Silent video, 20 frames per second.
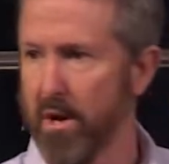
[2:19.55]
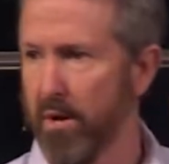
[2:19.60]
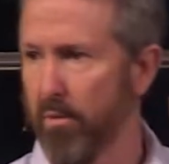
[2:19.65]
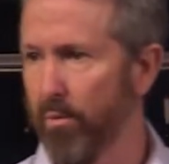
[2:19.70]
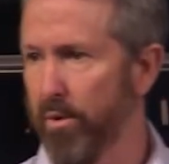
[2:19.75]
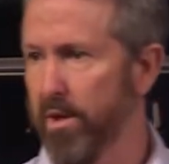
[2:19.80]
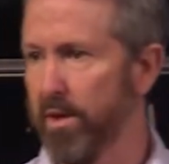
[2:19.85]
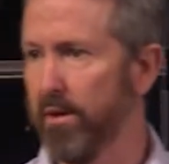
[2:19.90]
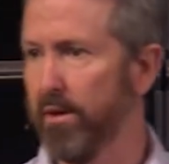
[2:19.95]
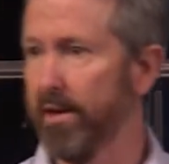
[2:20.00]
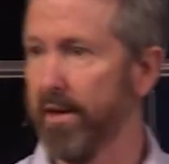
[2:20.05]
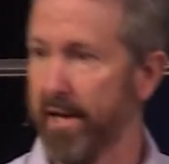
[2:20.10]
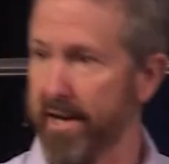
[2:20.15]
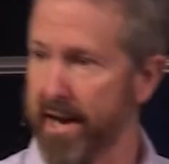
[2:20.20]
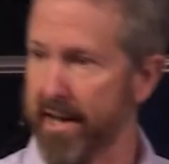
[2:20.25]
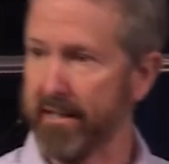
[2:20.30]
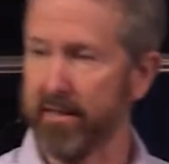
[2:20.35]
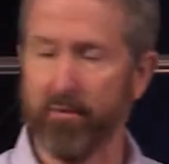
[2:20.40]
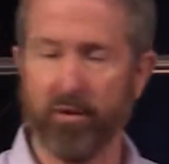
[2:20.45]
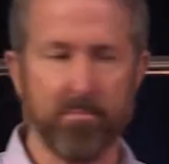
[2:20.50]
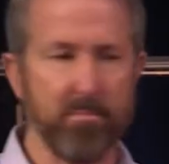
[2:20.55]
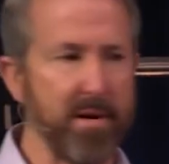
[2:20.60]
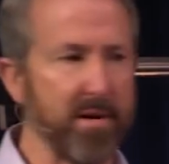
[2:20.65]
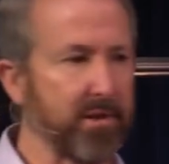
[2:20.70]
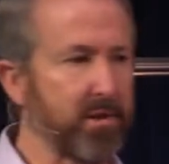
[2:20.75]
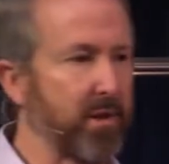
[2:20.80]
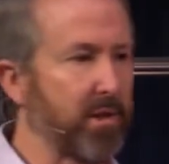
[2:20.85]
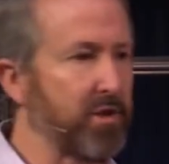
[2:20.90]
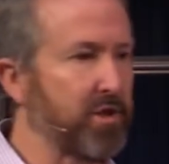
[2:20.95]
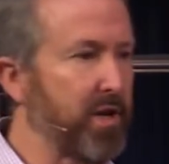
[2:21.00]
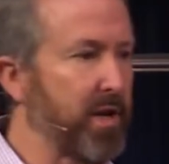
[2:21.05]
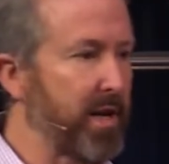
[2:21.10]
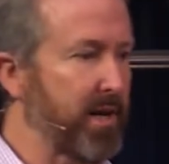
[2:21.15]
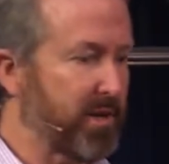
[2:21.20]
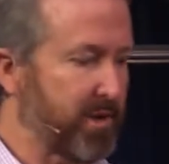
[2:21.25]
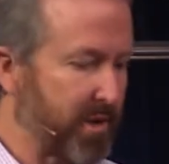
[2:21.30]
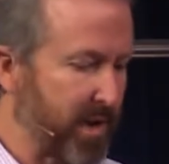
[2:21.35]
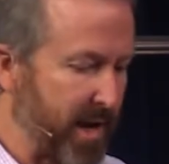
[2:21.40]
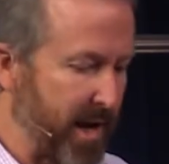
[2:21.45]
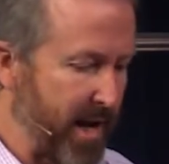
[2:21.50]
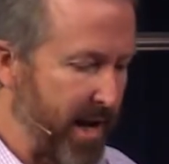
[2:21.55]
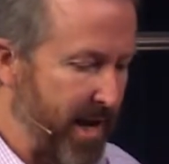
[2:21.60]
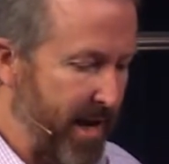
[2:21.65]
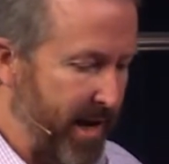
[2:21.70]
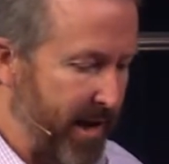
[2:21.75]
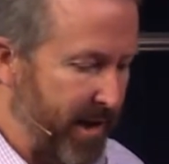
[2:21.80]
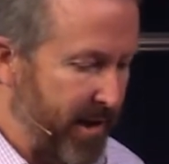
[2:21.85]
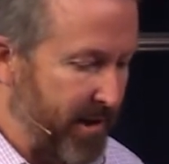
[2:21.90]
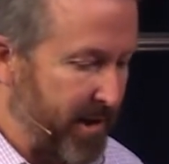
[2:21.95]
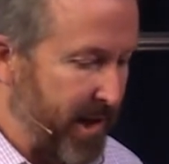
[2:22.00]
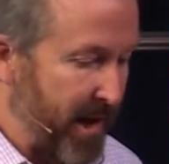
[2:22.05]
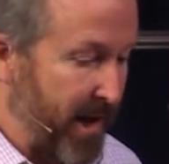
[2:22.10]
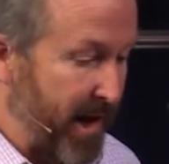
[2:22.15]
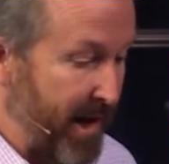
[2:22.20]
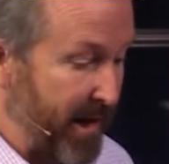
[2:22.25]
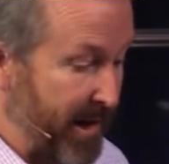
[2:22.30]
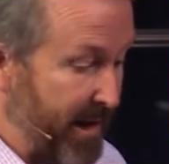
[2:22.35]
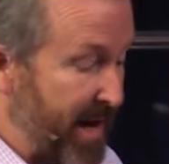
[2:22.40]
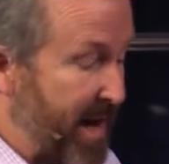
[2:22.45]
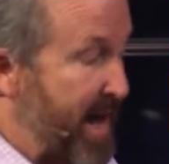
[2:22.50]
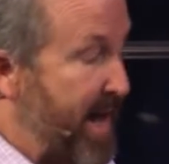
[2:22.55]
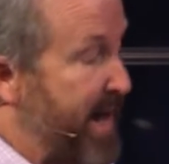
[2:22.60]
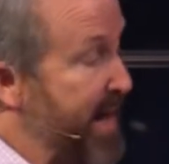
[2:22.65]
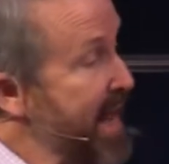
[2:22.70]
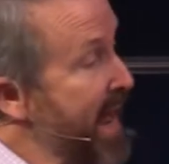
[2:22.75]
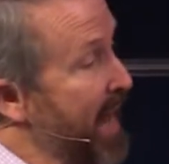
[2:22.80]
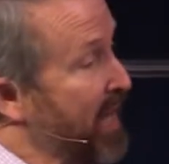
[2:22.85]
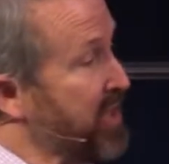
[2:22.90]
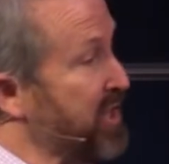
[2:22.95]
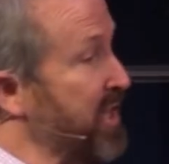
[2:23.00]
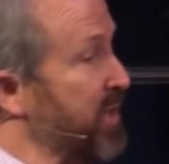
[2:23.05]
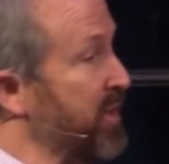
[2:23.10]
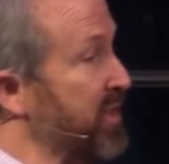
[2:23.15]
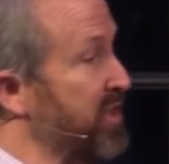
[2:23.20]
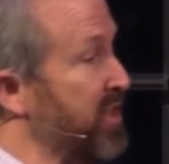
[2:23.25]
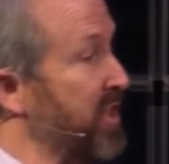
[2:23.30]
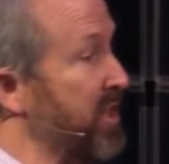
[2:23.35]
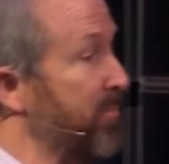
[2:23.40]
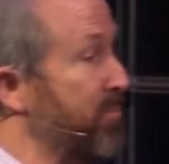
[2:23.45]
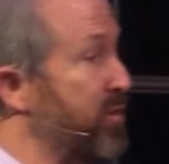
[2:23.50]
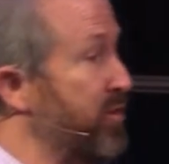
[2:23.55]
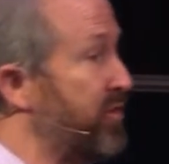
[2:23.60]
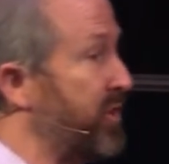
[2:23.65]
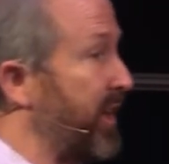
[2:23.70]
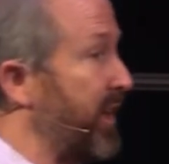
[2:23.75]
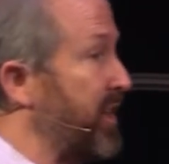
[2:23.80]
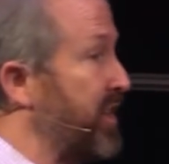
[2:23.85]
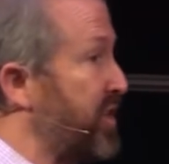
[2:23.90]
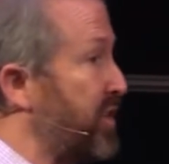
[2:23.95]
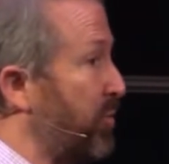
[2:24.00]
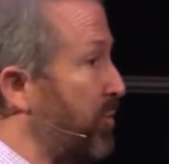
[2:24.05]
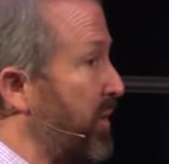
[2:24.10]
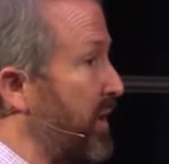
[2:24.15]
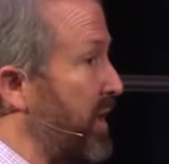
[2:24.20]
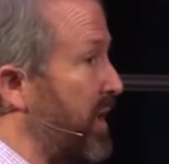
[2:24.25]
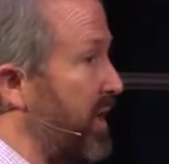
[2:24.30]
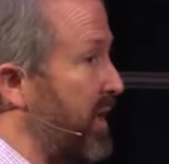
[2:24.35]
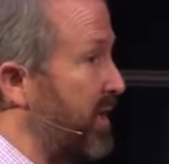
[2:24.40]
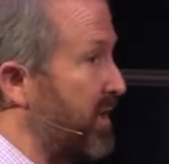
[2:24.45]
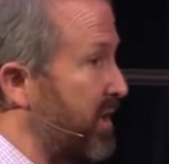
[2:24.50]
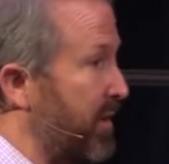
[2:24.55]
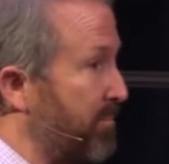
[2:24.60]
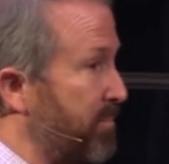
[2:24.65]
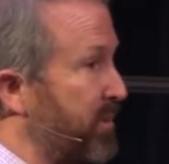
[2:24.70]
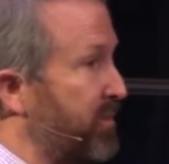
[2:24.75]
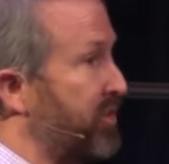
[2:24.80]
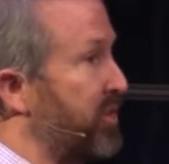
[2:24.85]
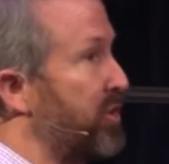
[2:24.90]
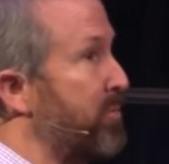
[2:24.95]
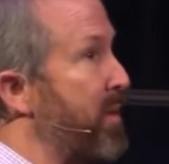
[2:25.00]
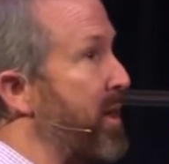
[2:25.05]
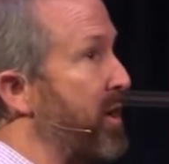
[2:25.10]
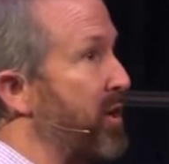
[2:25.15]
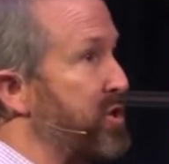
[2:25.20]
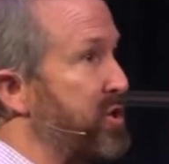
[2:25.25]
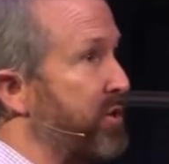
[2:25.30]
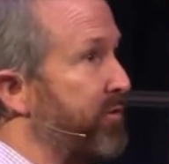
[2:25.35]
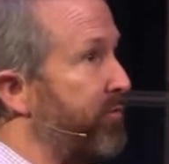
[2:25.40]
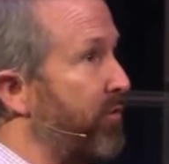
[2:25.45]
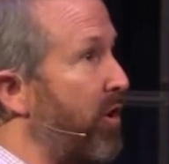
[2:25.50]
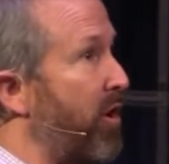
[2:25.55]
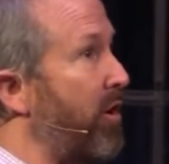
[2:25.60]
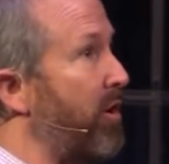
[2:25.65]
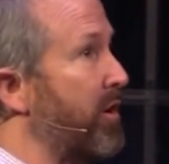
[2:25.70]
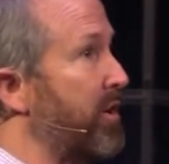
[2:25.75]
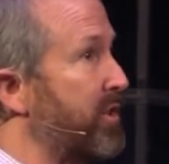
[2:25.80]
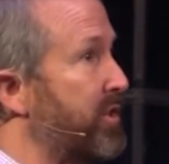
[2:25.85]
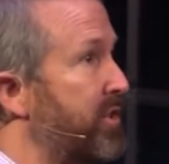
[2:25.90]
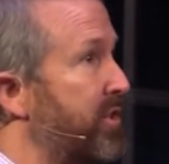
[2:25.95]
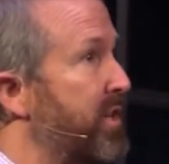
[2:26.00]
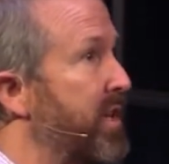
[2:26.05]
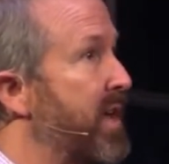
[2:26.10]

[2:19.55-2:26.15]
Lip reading: We connected with my son Chase, and he actually is in the music industry. He is a business manager for artists,